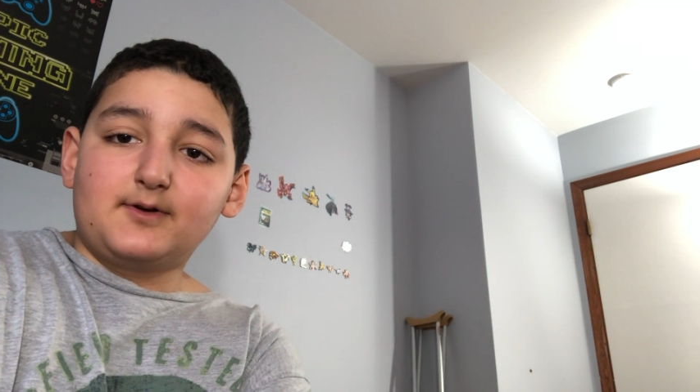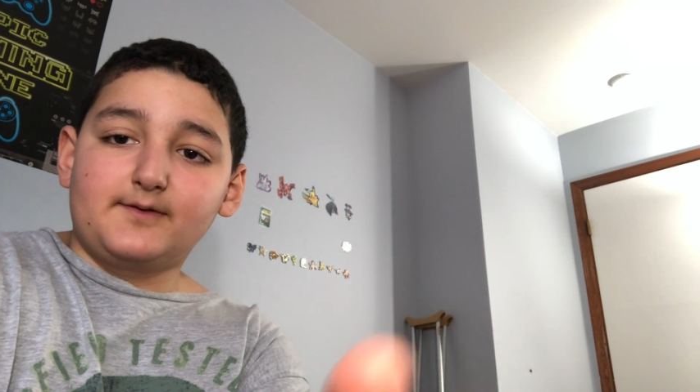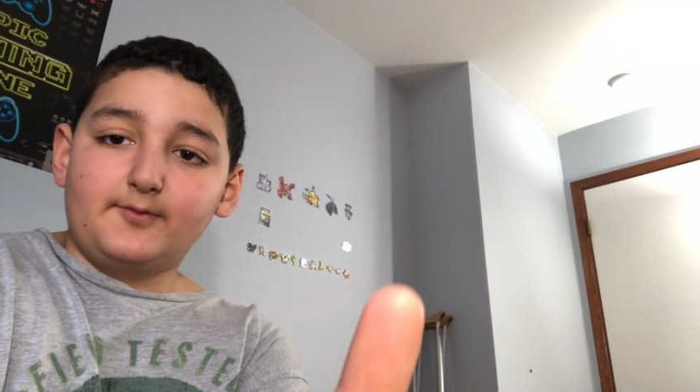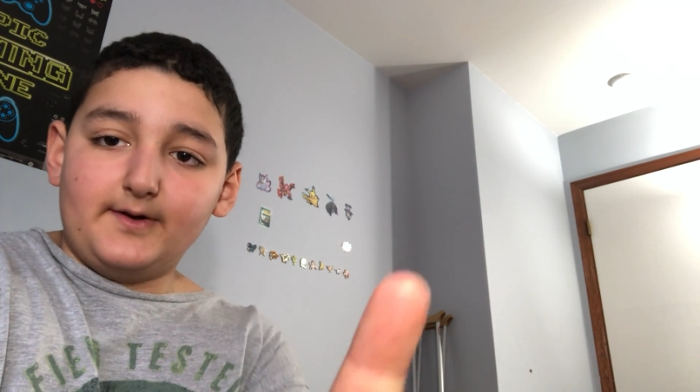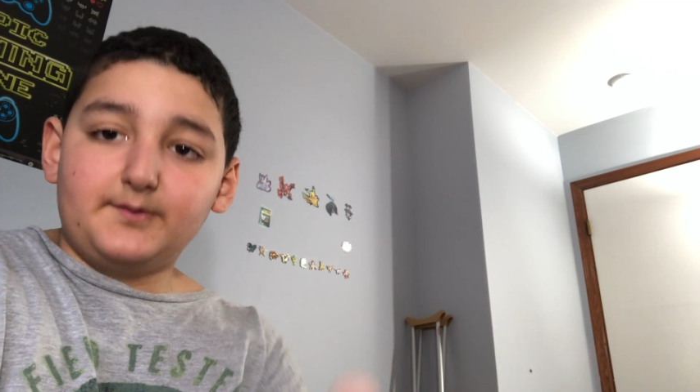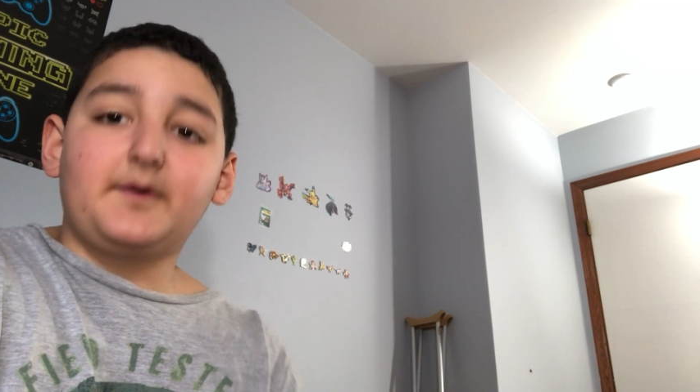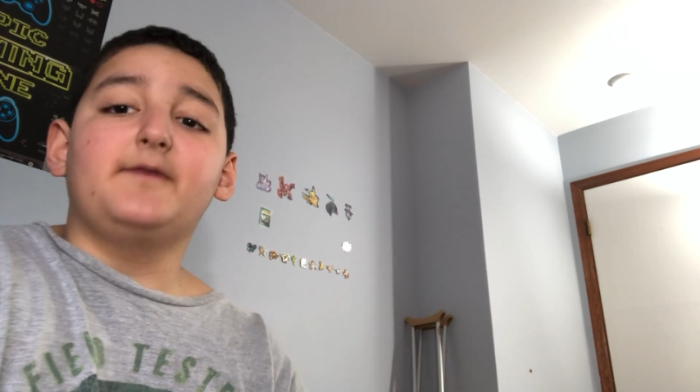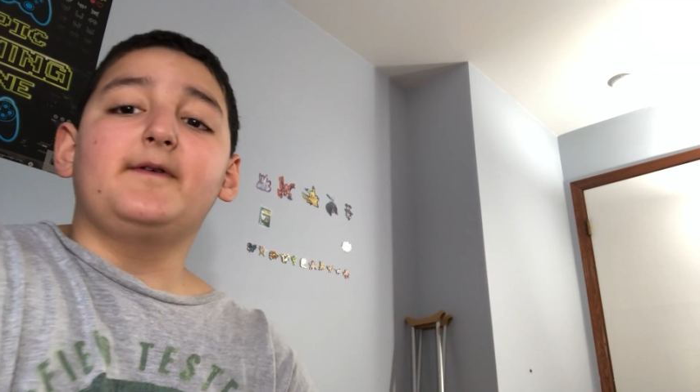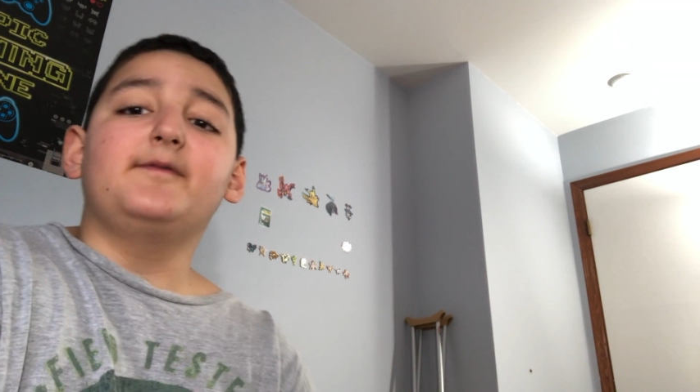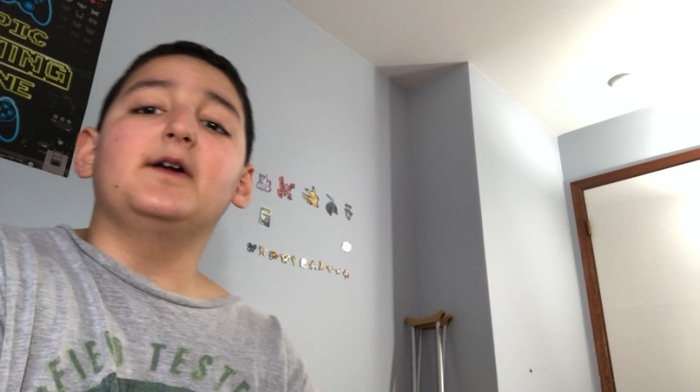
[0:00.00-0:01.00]
will give away
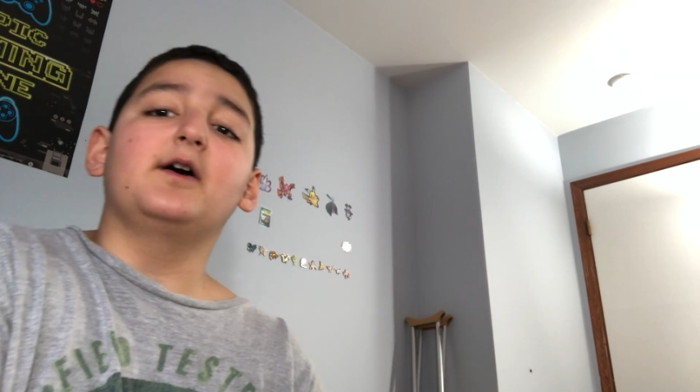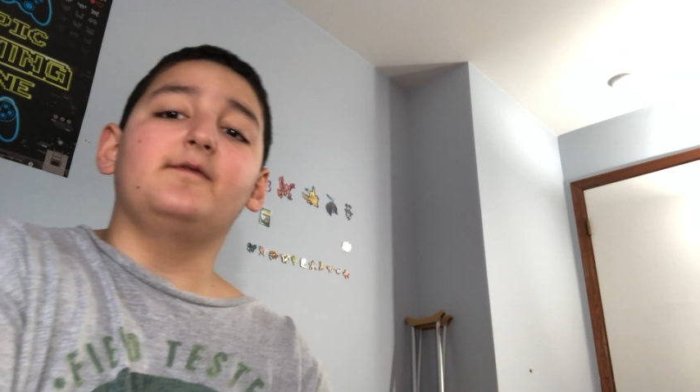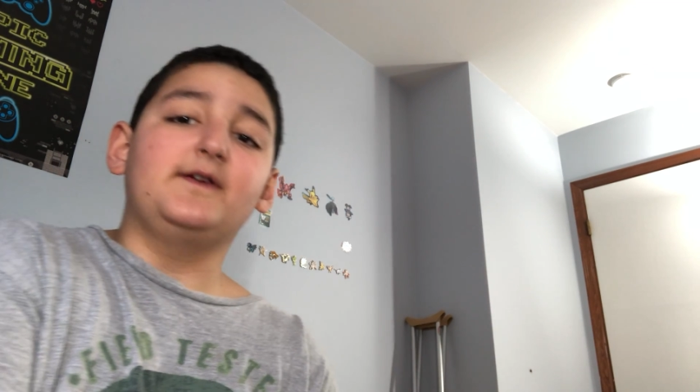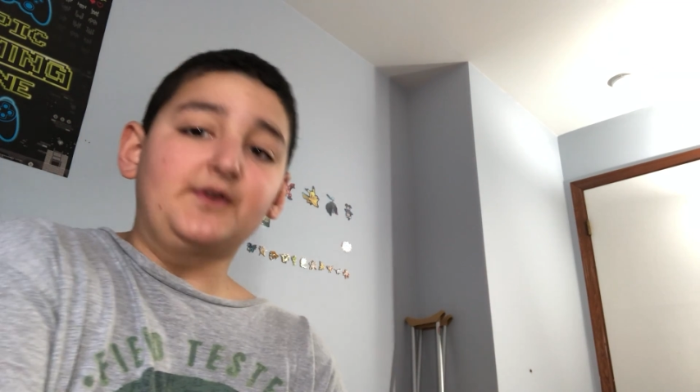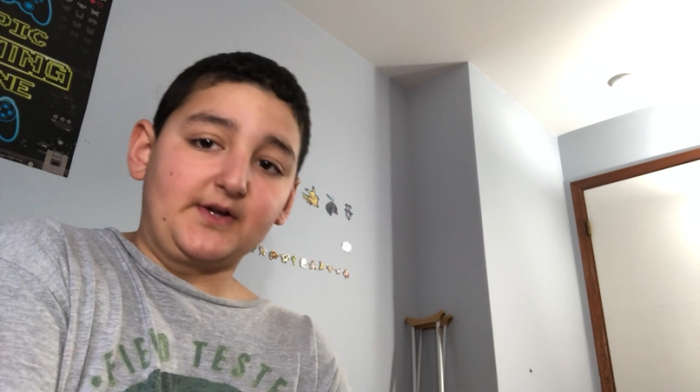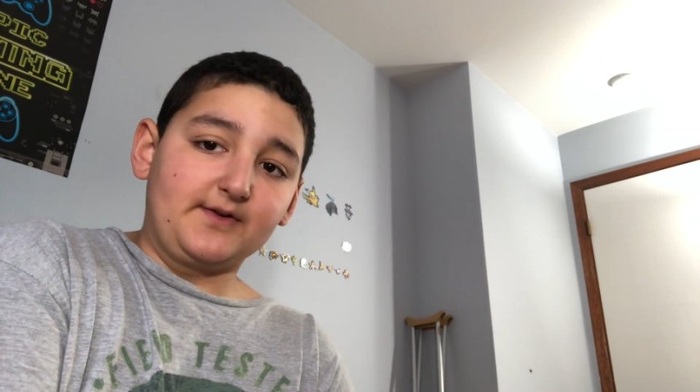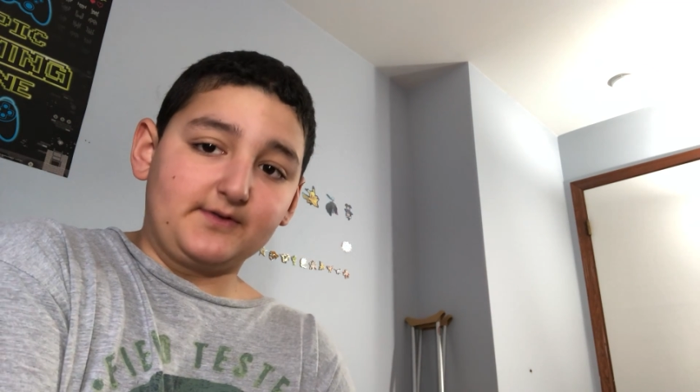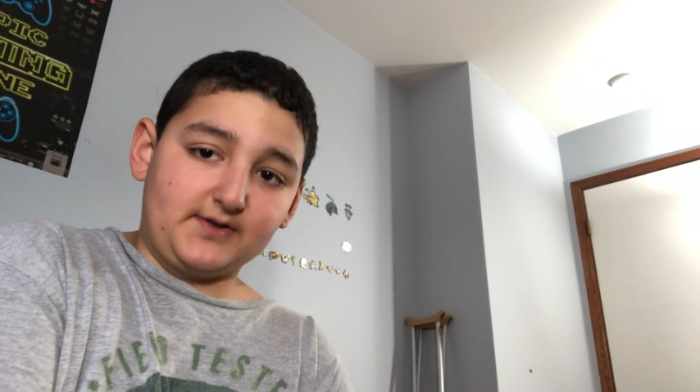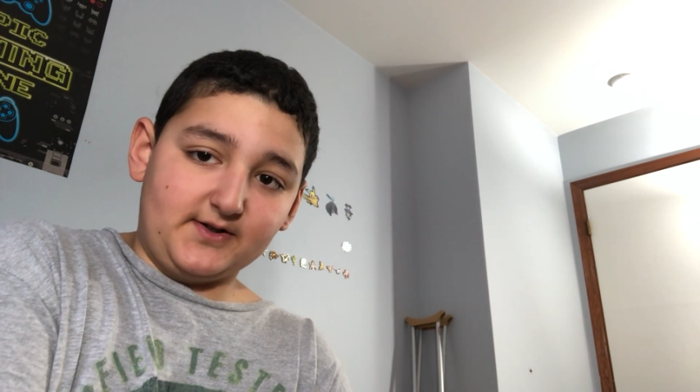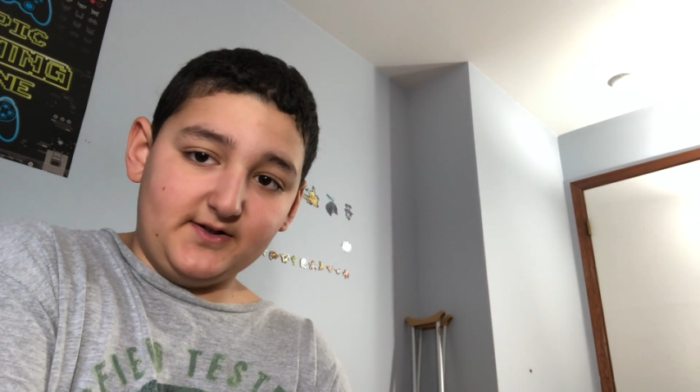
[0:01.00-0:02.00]
$25 Visa
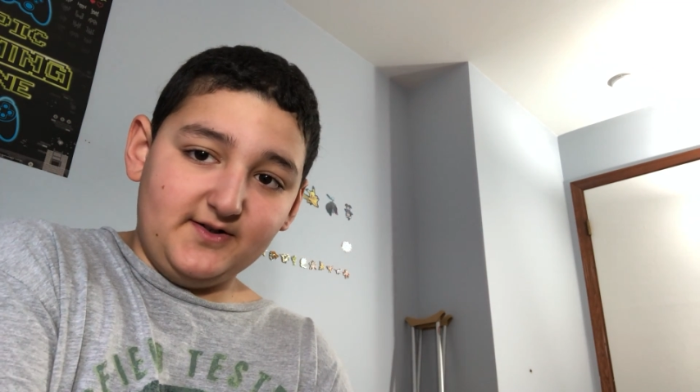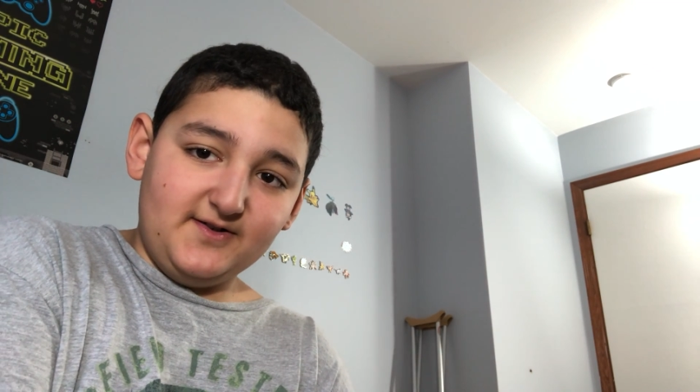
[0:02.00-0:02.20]
gift card.